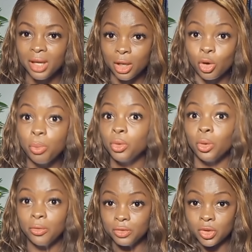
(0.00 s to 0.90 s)
a couple
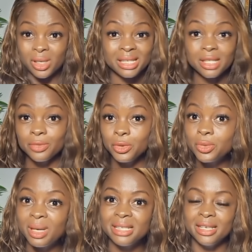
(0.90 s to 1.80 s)
of successful
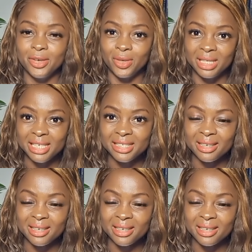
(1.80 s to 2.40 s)
YouTubers in your niche.